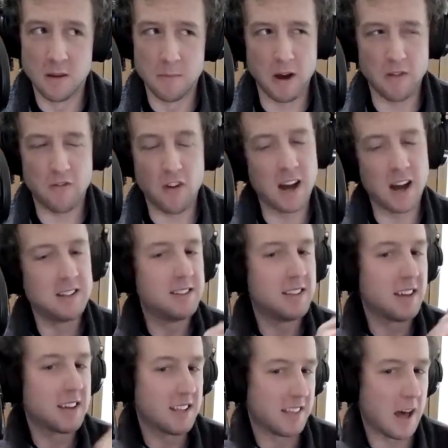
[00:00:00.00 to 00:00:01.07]
but if I hadn't
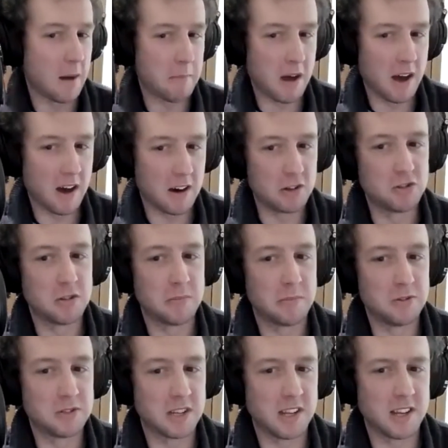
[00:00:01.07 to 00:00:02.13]
taken that bit of
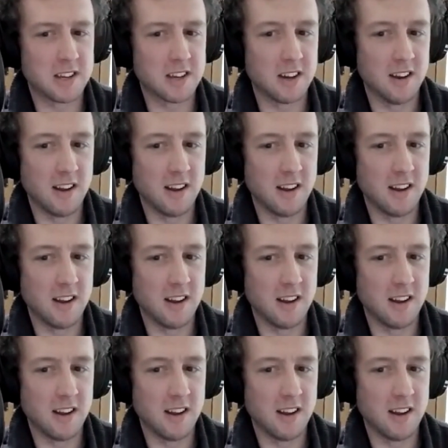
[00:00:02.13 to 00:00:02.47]
£100 an acre,